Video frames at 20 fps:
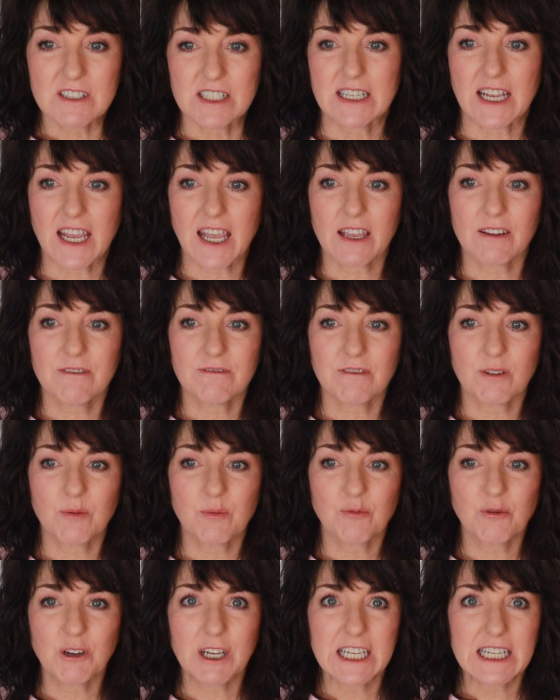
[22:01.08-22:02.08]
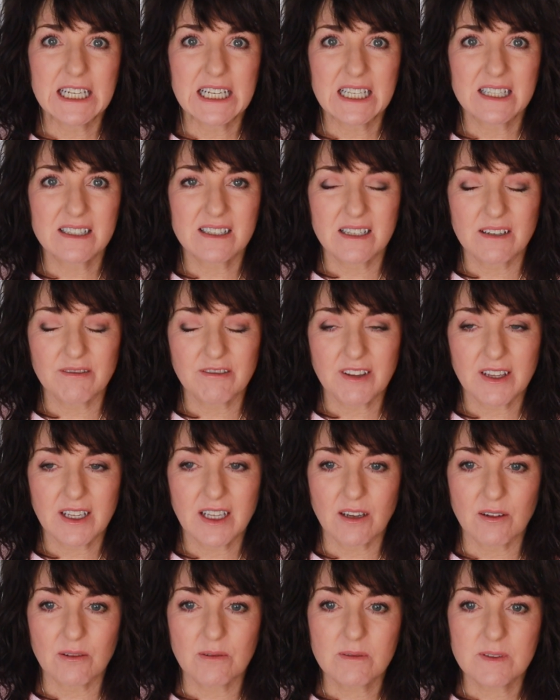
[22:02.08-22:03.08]
today from readings and
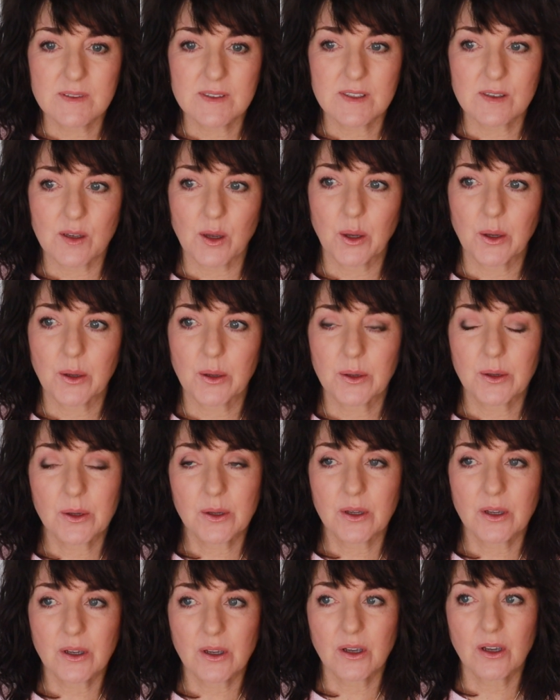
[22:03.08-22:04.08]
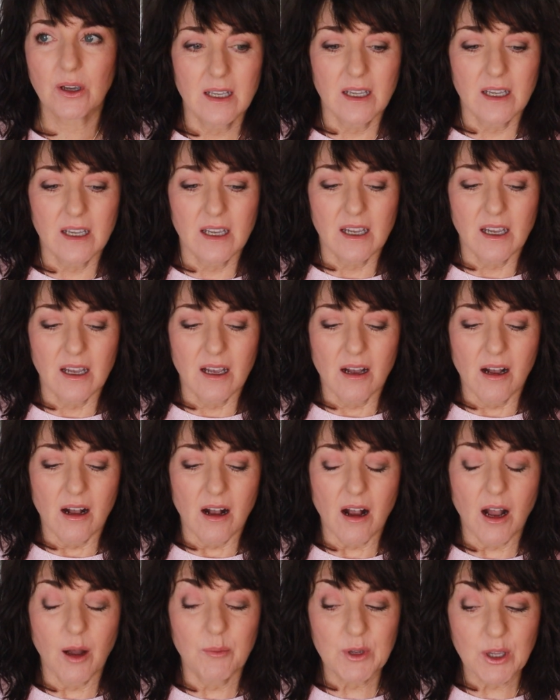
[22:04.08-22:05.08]
everything else, so
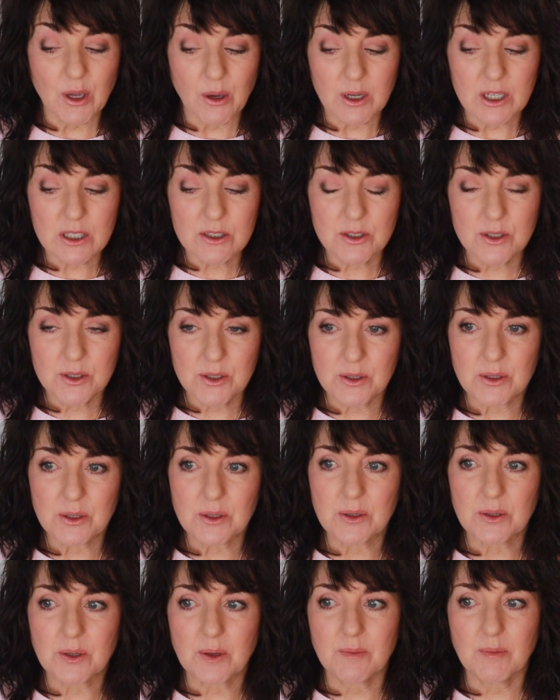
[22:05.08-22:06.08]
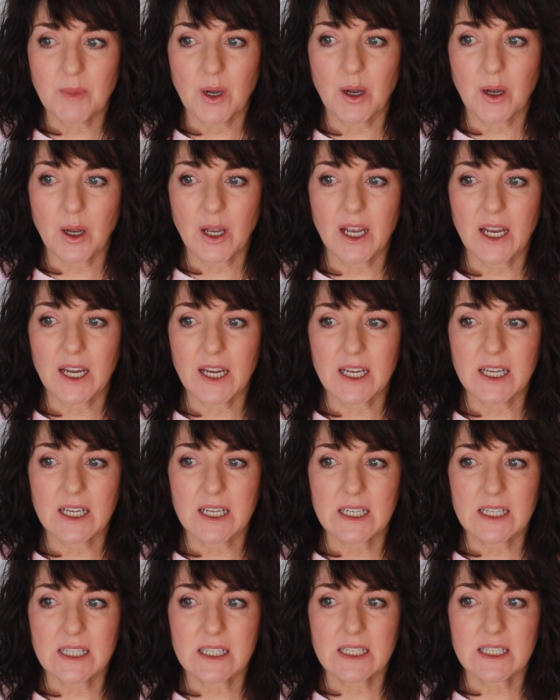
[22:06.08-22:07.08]
I'm going to do my
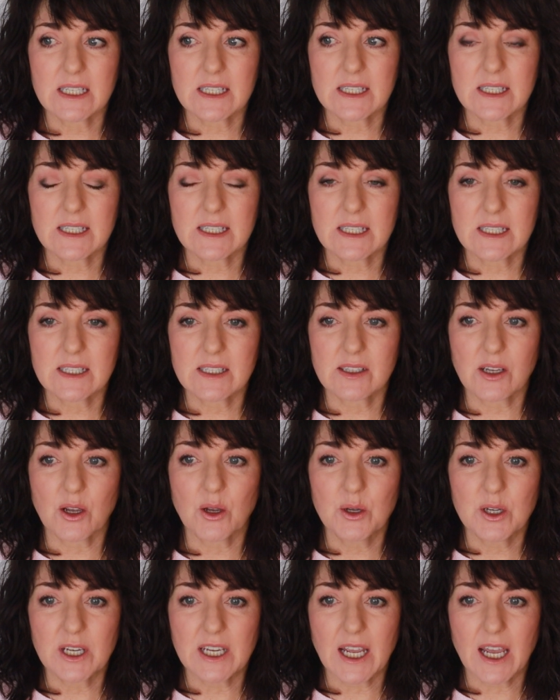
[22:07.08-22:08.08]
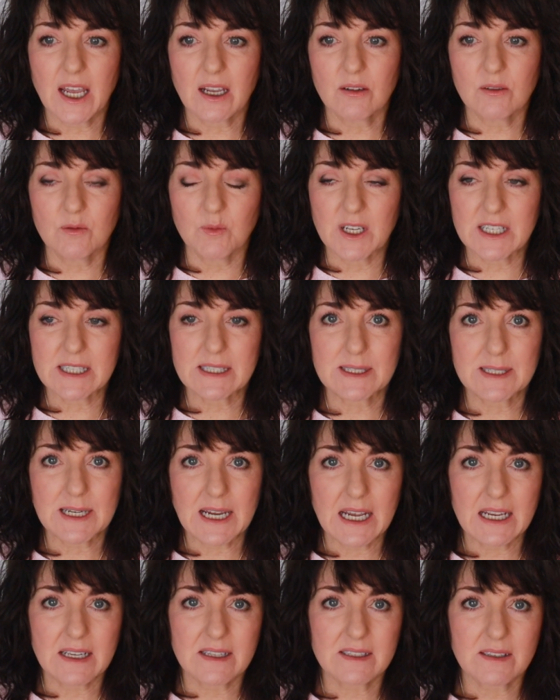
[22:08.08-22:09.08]
zodiac or my
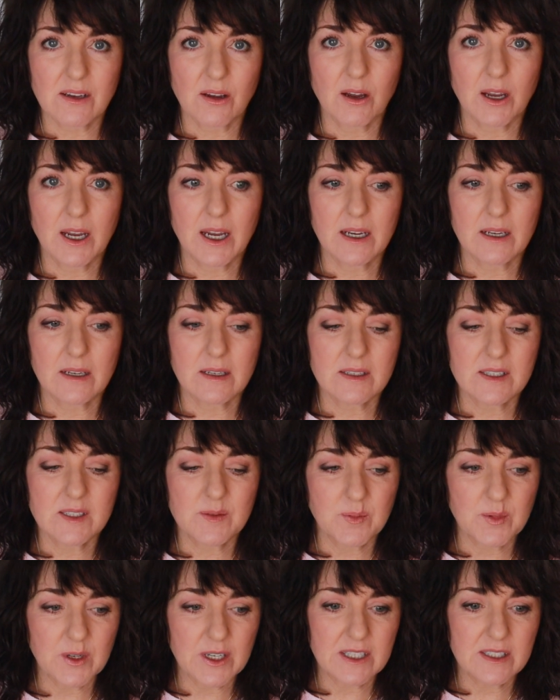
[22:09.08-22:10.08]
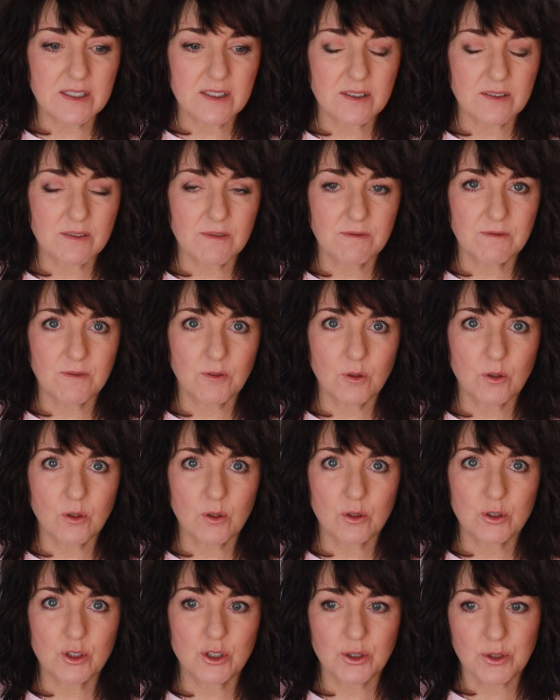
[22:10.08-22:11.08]
star sign spreads
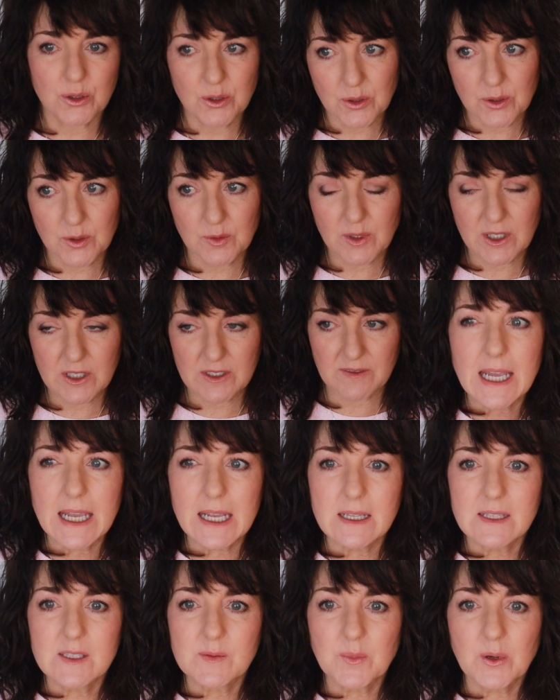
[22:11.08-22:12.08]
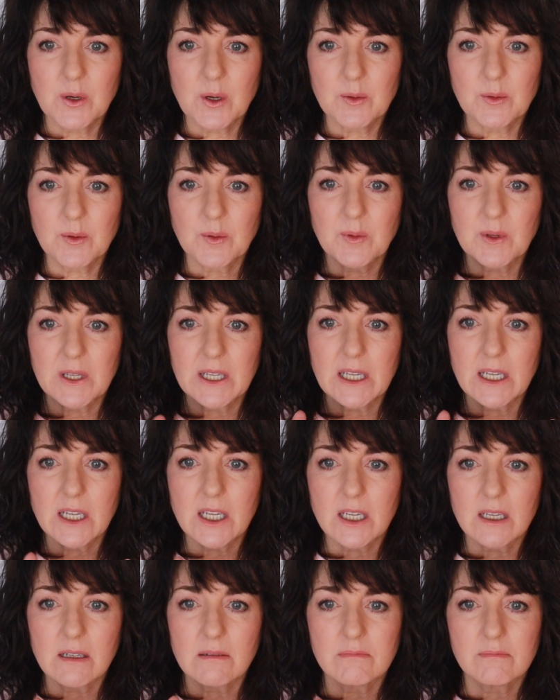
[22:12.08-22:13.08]
for June. It takes
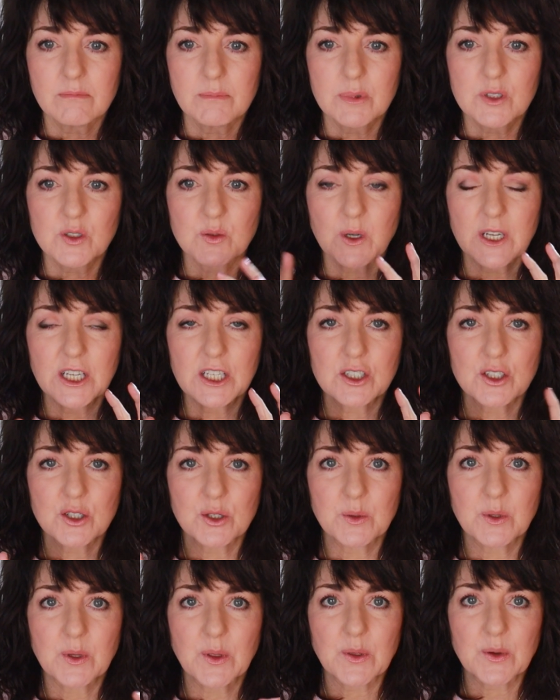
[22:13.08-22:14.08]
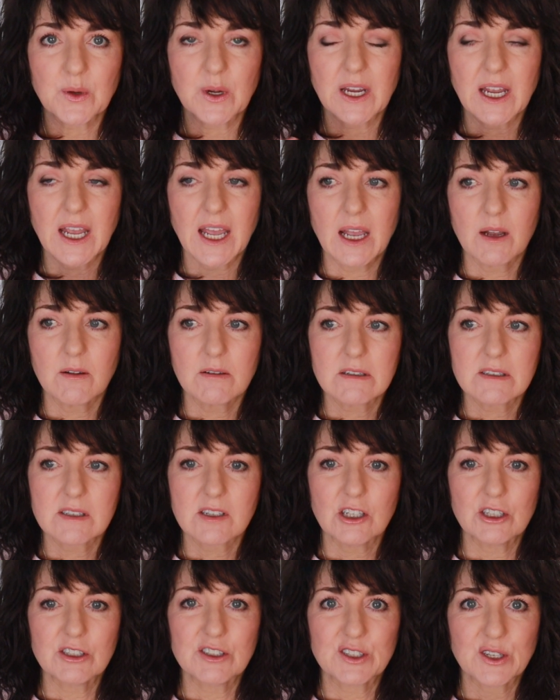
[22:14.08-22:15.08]
probably between 2 and 3 hours,
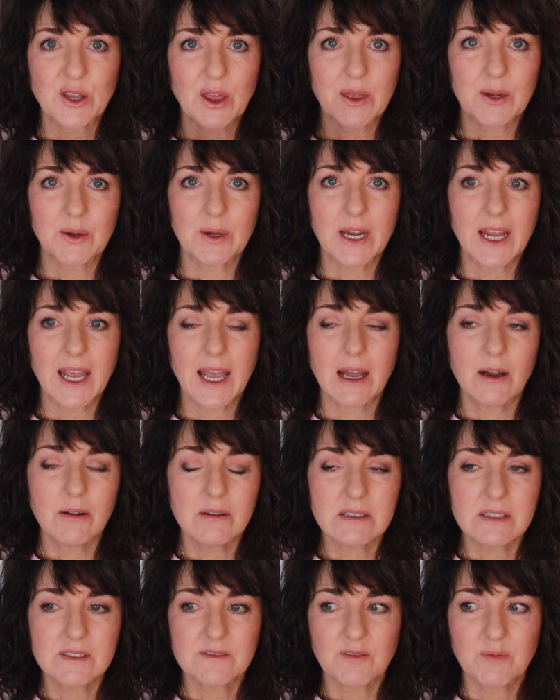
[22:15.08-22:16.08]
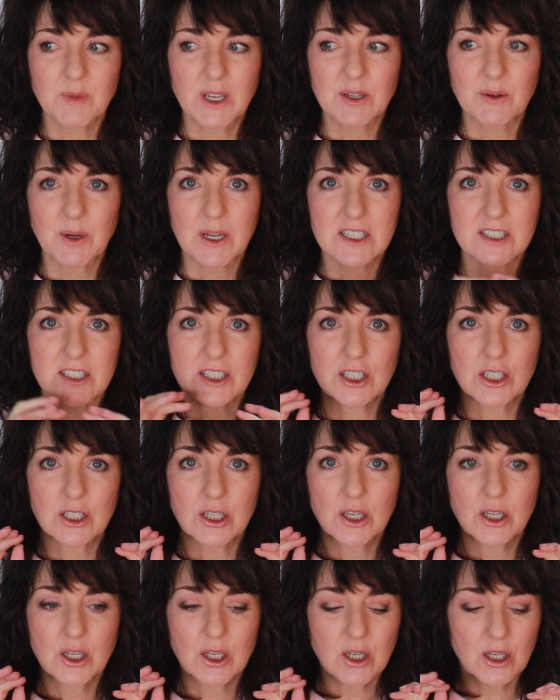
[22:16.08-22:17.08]
closer to 3 hours for me to actually
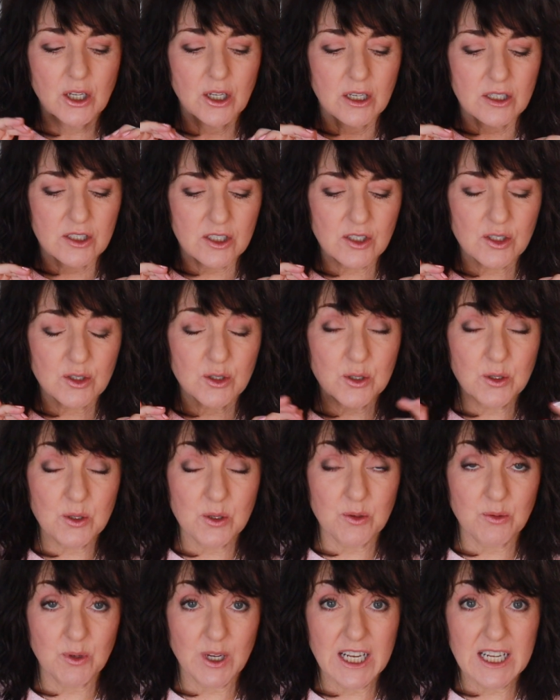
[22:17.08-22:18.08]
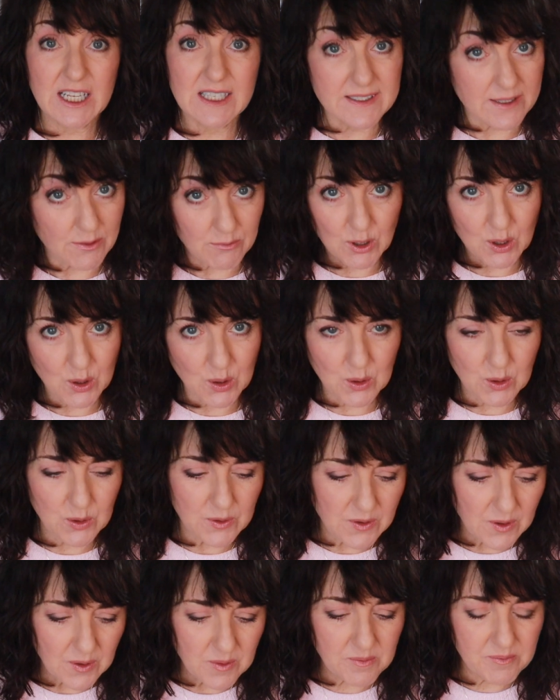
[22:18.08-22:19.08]
just do the readings and
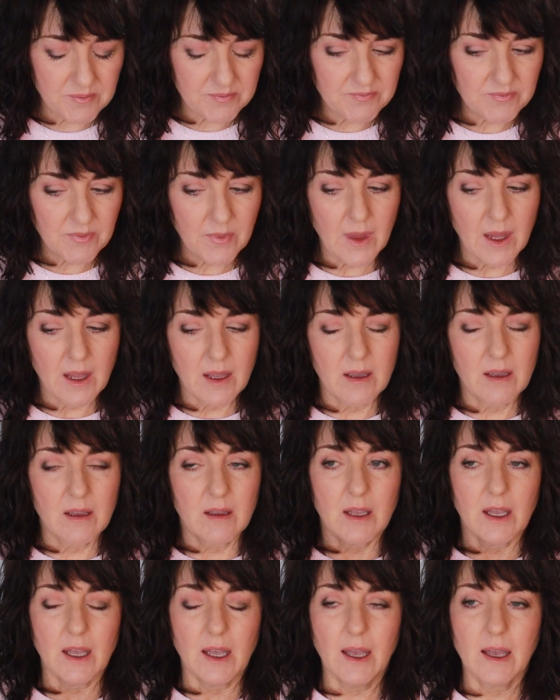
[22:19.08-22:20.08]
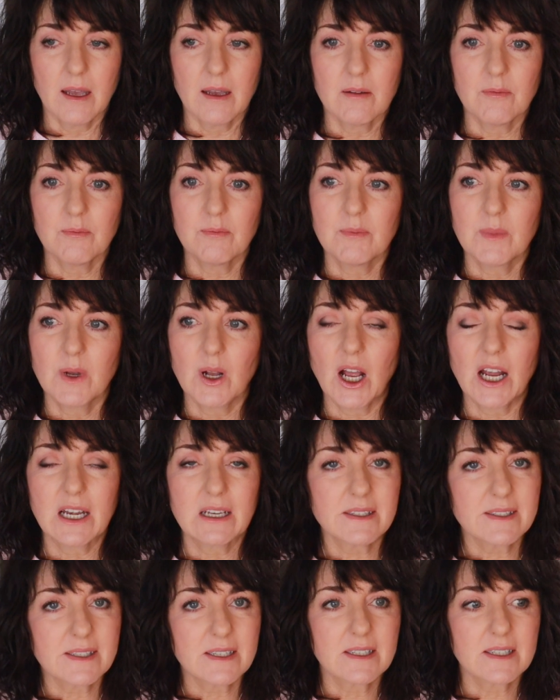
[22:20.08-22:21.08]
record them. I
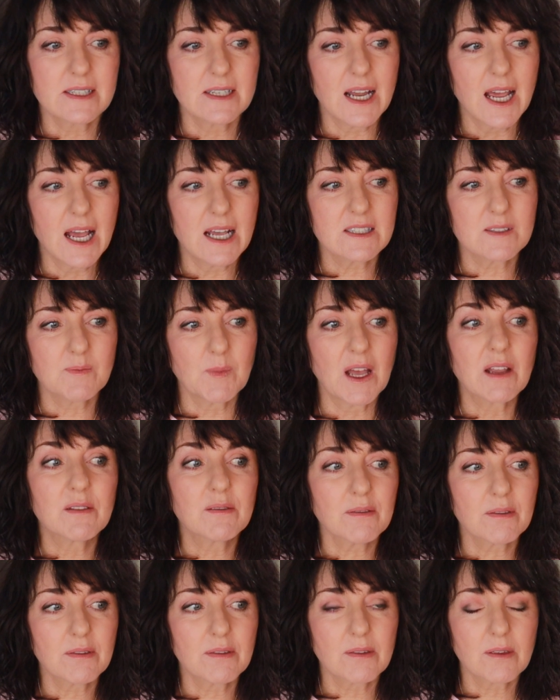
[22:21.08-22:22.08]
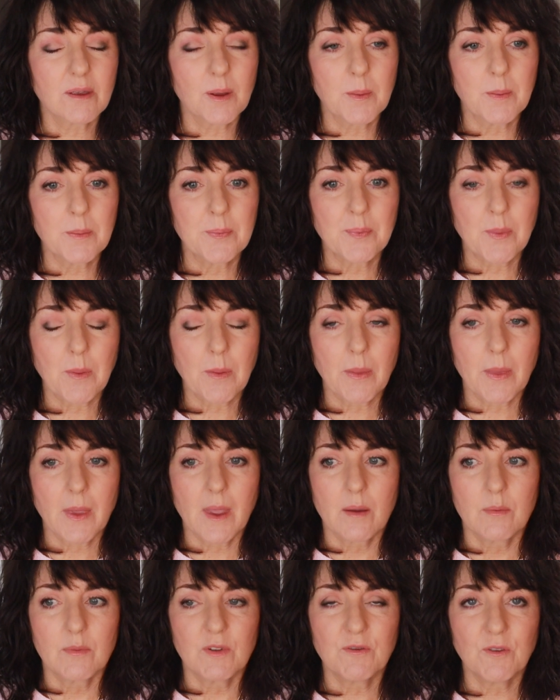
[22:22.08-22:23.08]
listened to last month
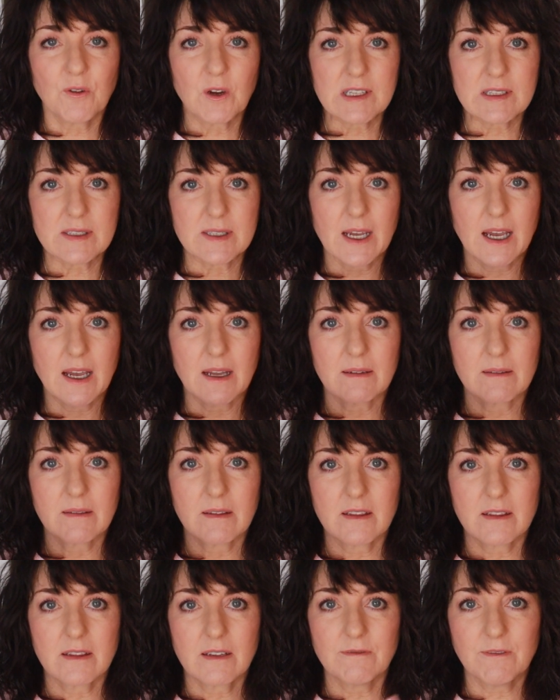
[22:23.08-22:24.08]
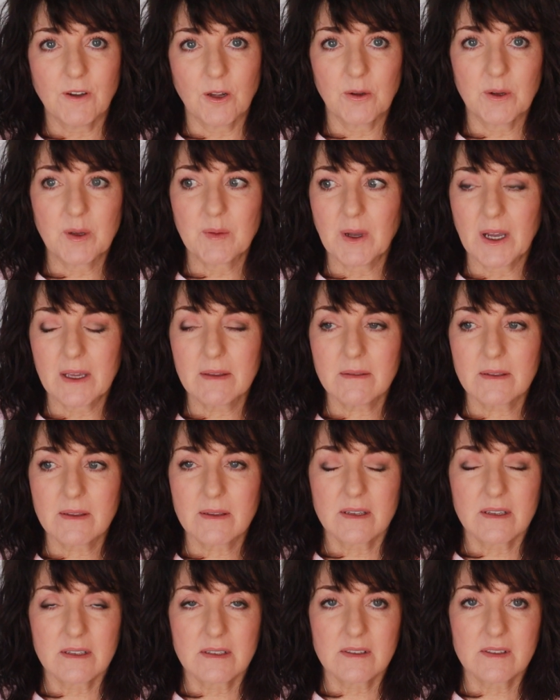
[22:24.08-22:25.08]
before I start the following
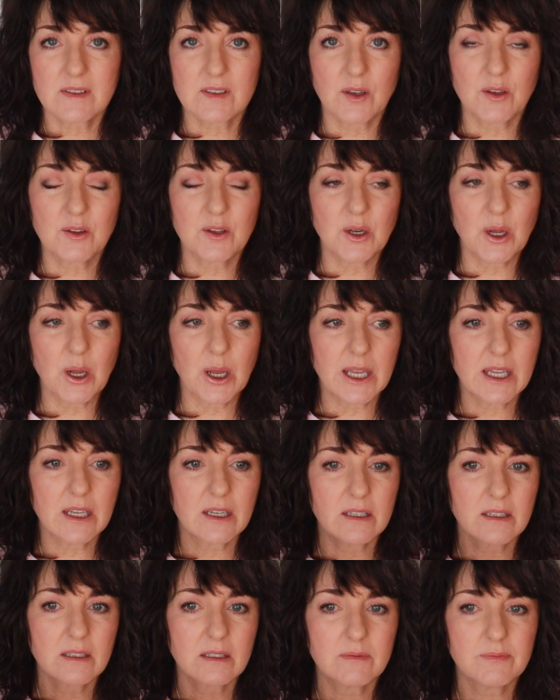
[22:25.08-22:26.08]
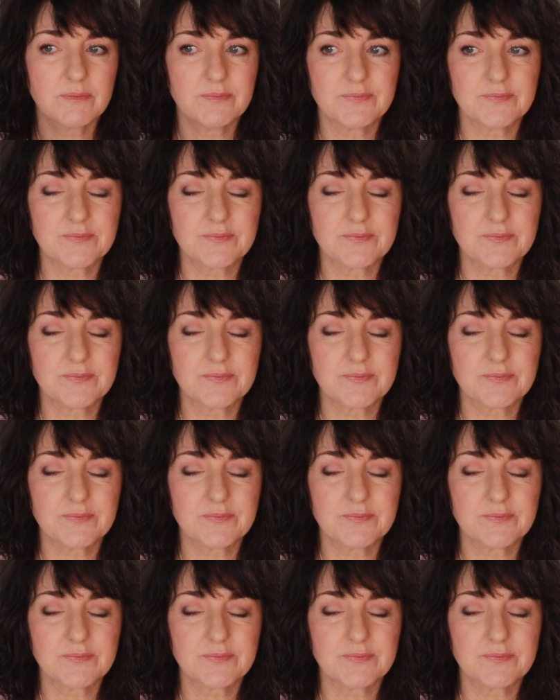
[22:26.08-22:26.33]
month so that I can